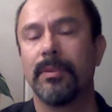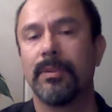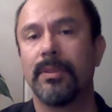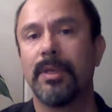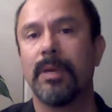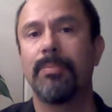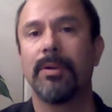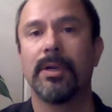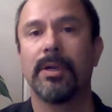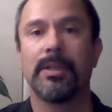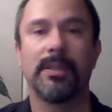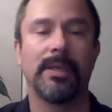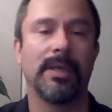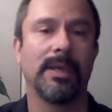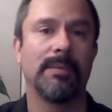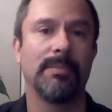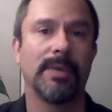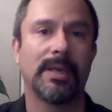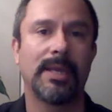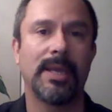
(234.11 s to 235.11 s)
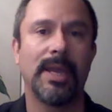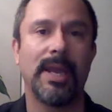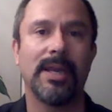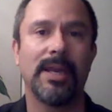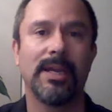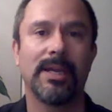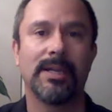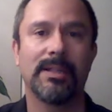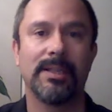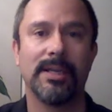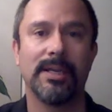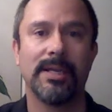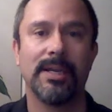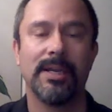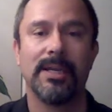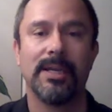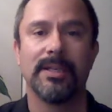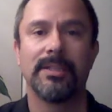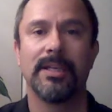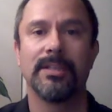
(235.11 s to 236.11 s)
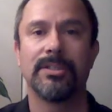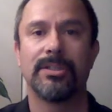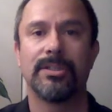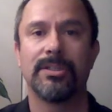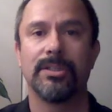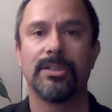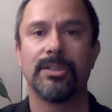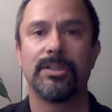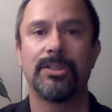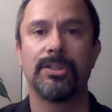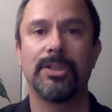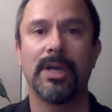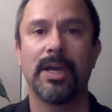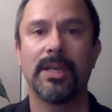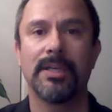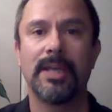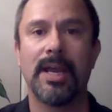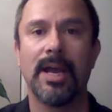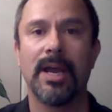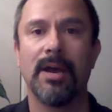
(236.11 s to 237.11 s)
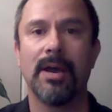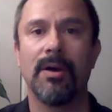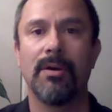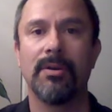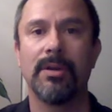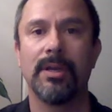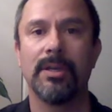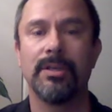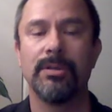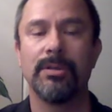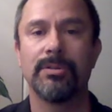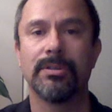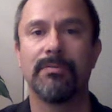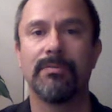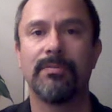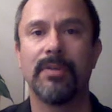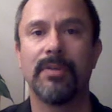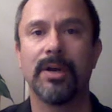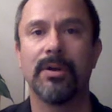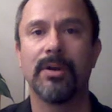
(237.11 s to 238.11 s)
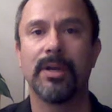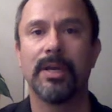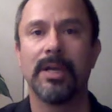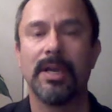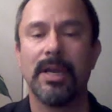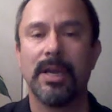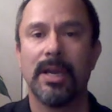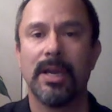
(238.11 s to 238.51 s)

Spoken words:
typically and mechanically tends to shut down and use a very